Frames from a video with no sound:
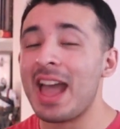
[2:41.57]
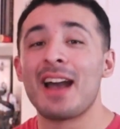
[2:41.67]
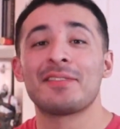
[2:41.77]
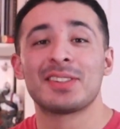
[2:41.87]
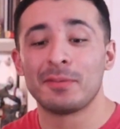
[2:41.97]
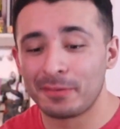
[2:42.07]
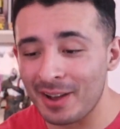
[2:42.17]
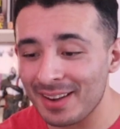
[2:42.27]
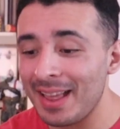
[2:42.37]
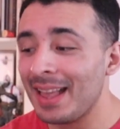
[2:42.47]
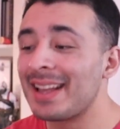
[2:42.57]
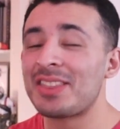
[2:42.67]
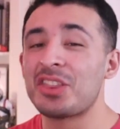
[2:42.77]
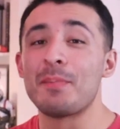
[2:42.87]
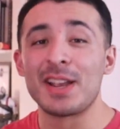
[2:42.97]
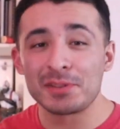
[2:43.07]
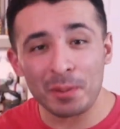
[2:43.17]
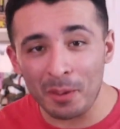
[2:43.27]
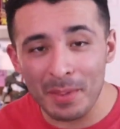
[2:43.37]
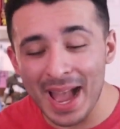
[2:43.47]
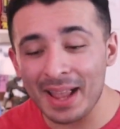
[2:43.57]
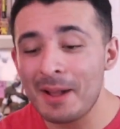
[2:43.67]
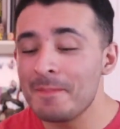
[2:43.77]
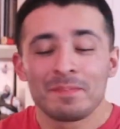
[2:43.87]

have some fun, get the baseball back.